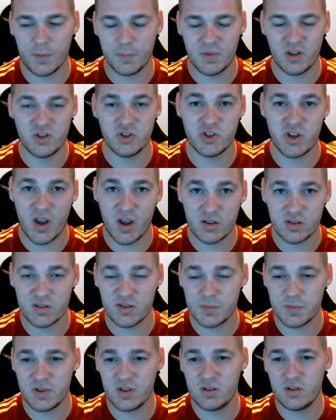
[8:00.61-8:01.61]

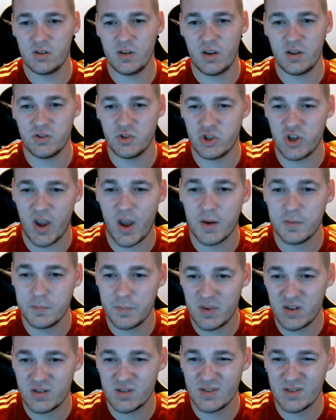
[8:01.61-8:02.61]

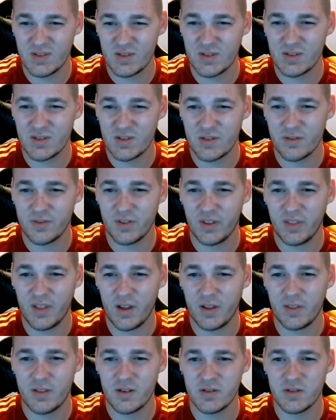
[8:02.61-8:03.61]
enchantments and stuff like
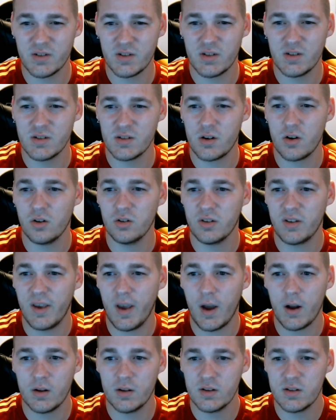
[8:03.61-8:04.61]
that, there's things called
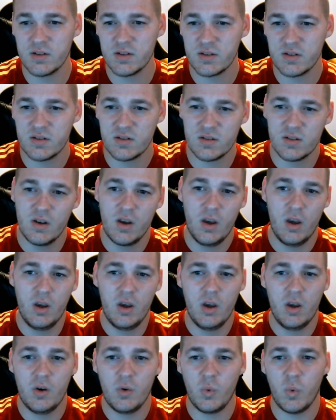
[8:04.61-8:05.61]
catalysts
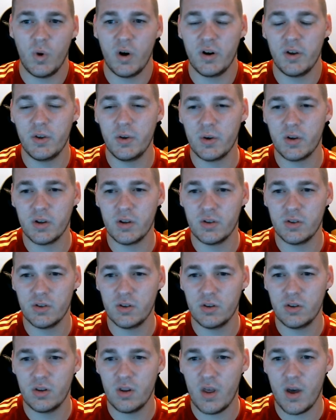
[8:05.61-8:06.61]
where you
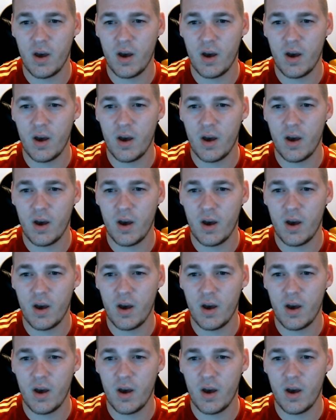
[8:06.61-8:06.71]
can